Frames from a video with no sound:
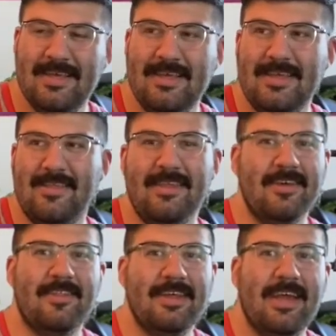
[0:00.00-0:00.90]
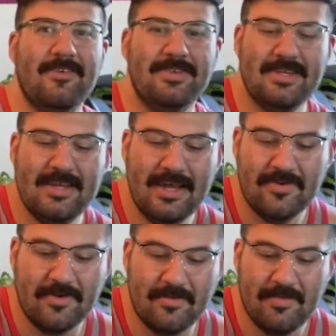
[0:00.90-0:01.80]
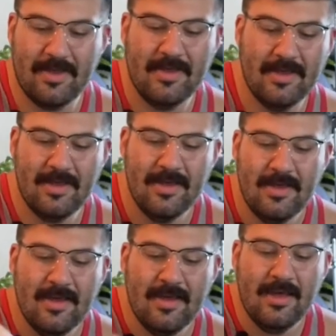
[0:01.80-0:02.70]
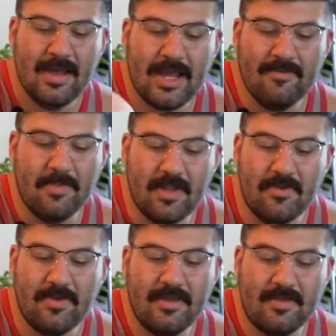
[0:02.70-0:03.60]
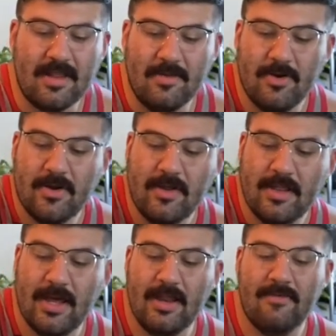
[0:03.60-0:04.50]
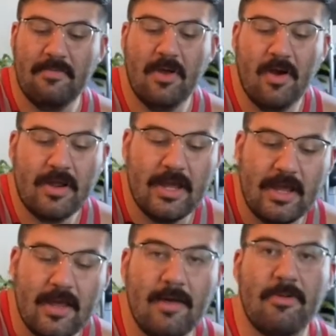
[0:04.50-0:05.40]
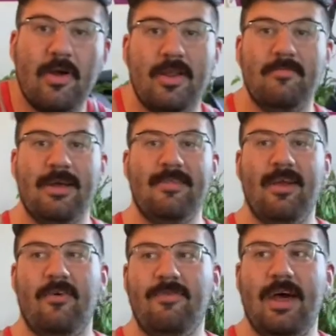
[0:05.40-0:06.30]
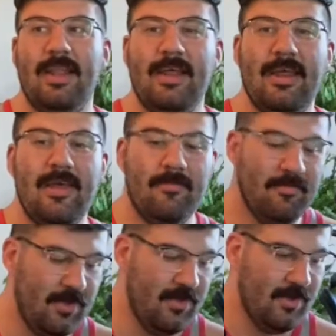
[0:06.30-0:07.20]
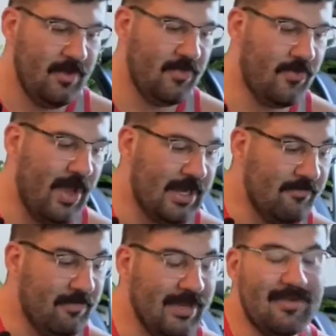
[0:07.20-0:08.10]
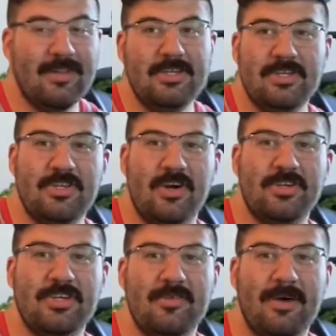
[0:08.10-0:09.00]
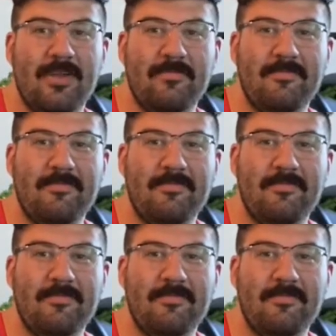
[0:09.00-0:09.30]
He's sitting on the couch. I told him, I gave him a little disclaimer that if I'm talking, I'm talking to myself, not at him. So I can basically just talk shit about him.